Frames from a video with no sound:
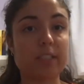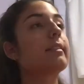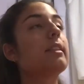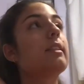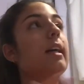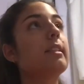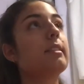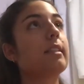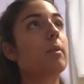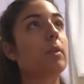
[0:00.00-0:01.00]
The last
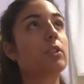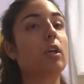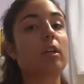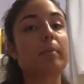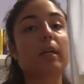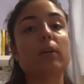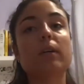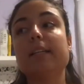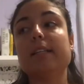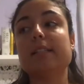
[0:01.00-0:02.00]
thing I want to talk about
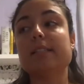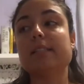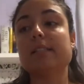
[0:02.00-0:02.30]
is